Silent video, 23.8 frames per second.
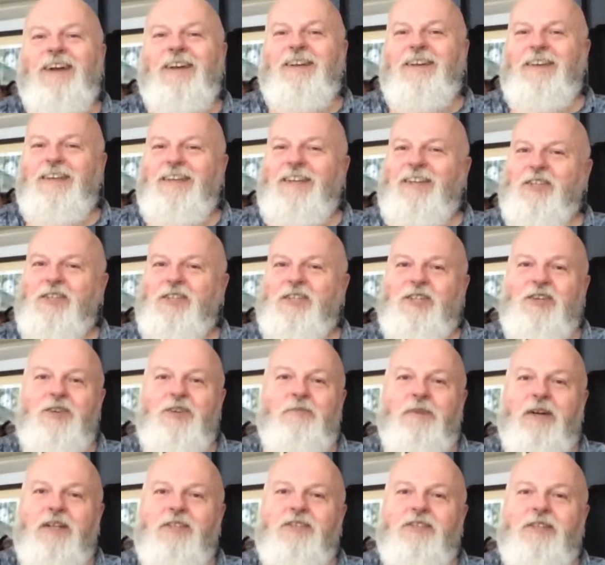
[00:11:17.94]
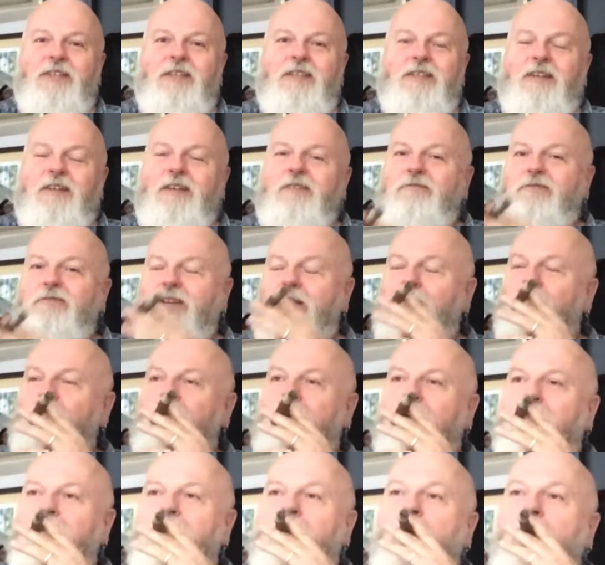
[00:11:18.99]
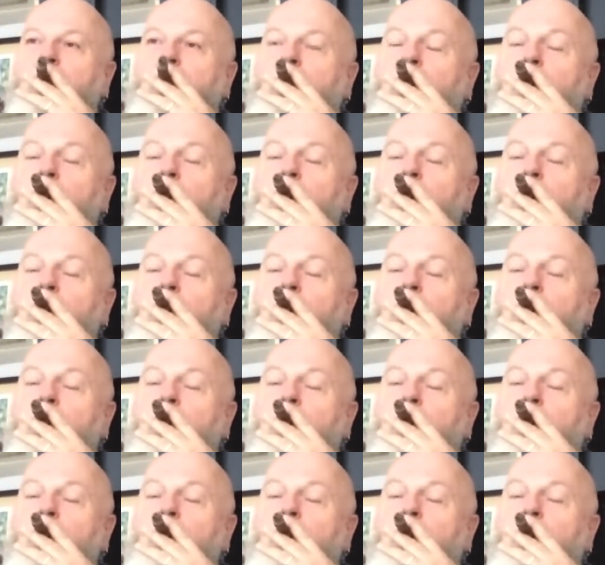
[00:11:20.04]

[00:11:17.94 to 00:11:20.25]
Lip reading: it's still, my teeth aren't fitting properly.